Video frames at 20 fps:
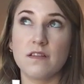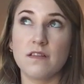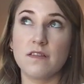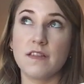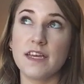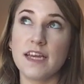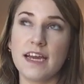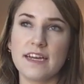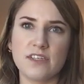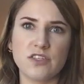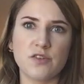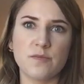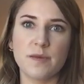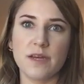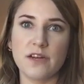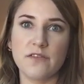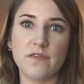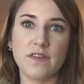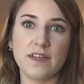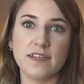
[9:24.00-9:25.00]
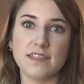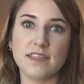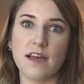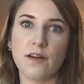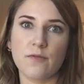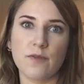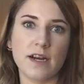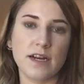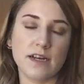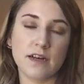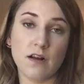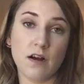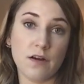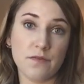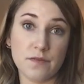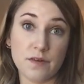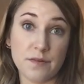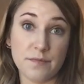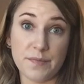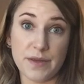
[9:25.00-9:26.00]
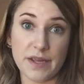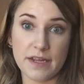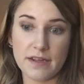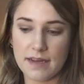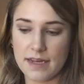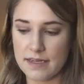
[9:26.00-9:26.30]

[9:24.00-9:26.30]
the extra benefits that Raiden offered me.